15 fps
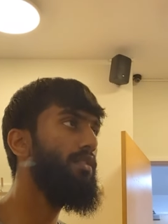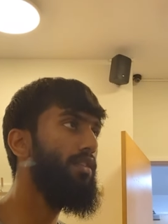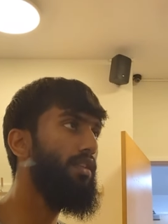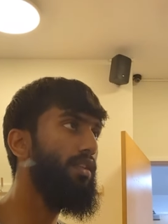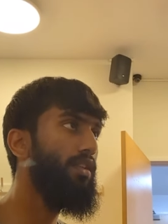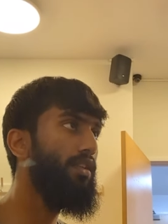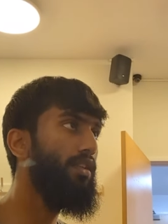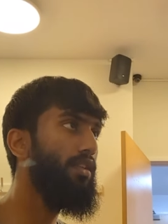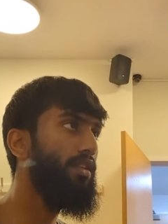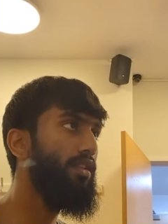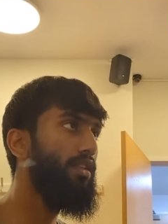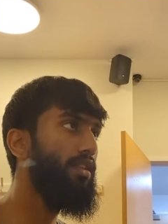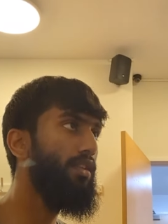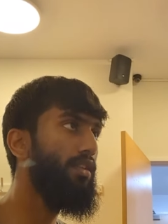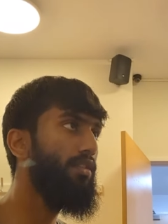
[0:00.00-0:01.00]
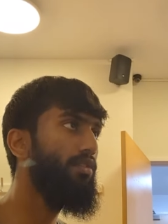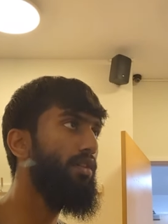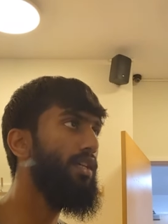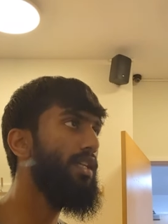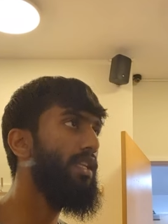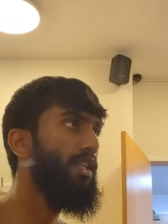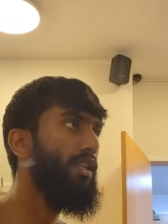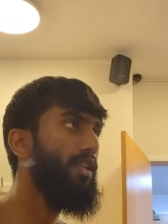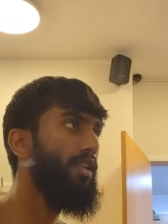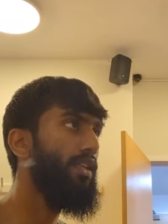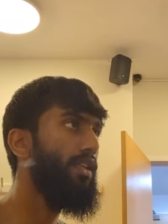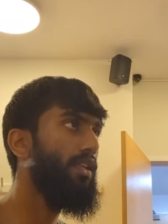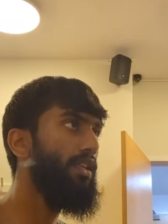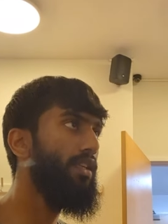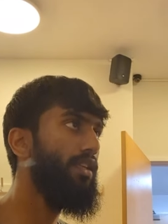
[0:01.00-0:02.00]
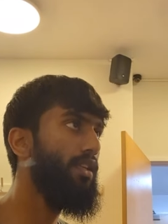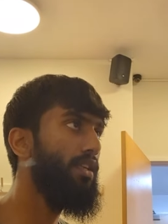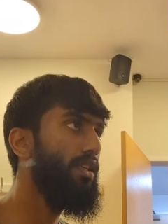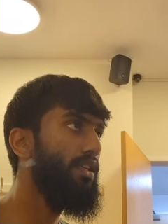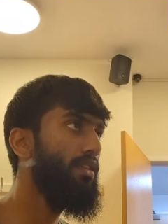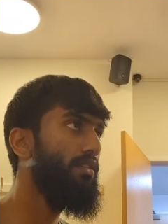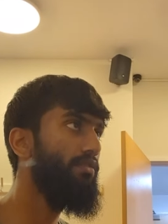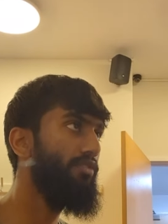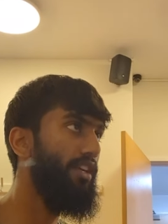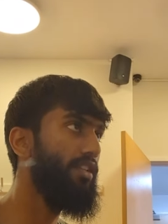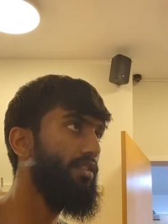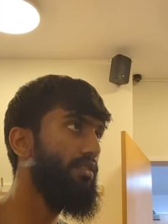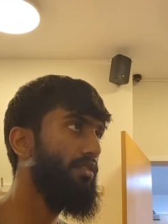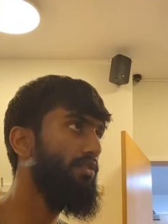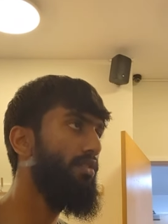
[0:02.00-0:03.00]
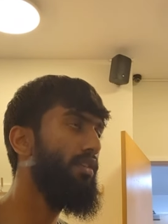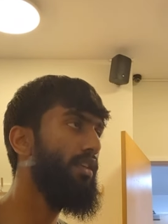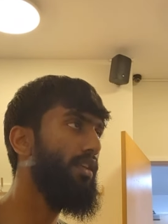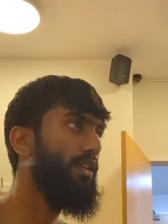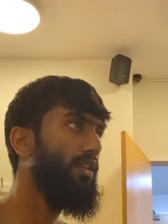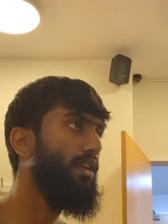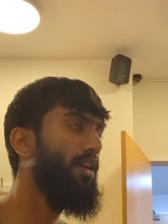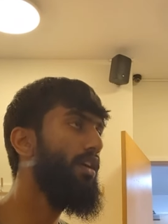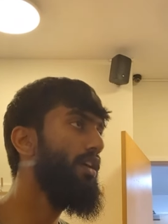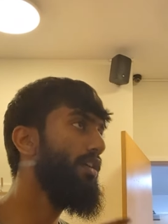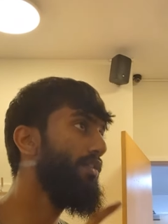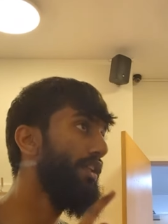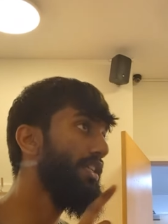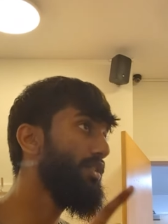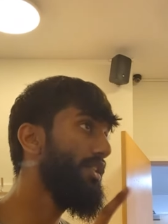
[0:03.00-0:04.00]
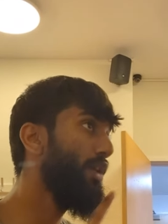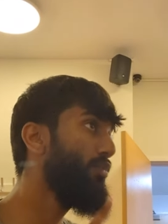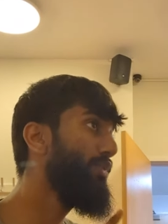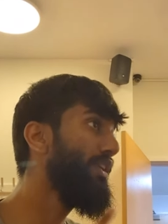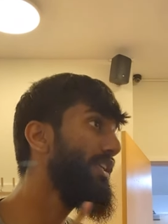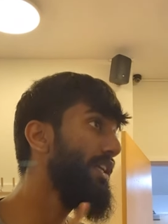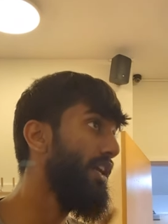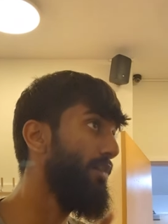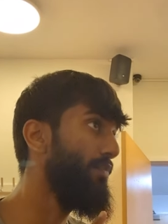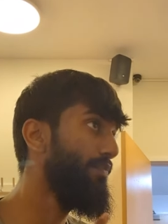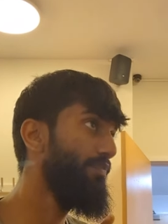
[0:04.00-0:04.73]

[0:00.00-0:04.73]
E, not E. Right? Not E. That would be ya.